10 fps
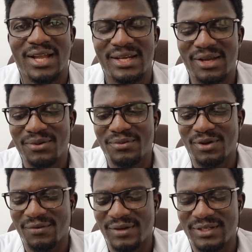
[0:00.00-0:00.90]
And that will
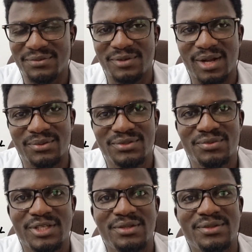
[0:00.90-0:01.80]
cover the route,
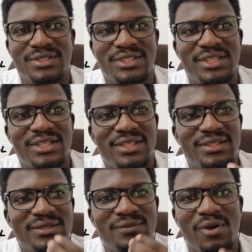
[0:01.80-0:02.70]
whether you're taking
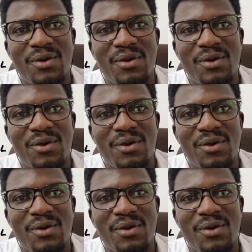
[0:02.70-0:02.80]
it